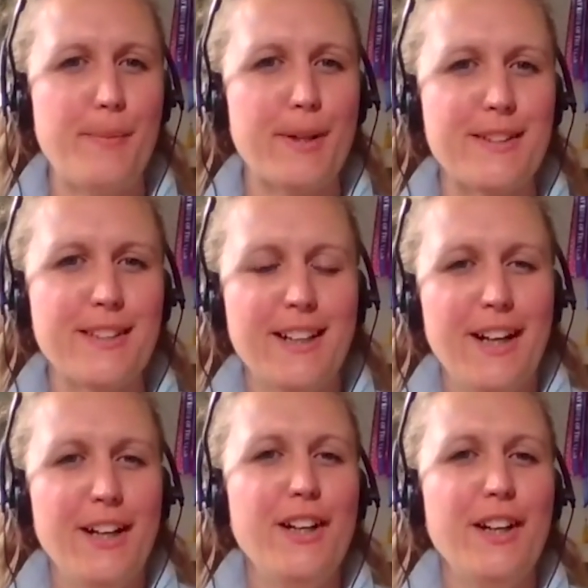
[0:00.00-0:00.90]
Because,
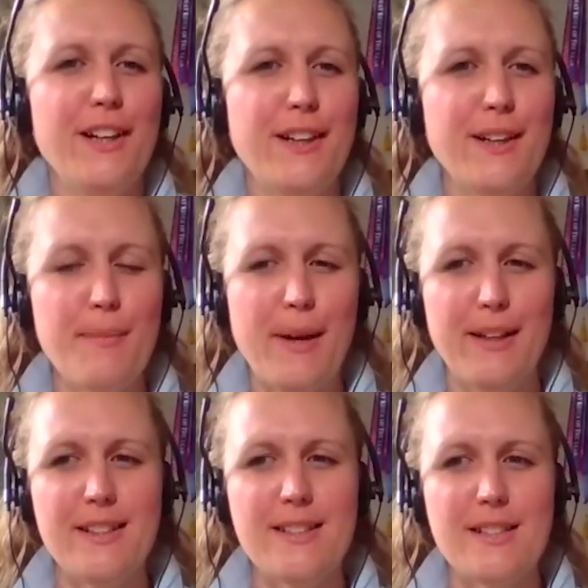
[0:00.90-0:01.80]
the thing about this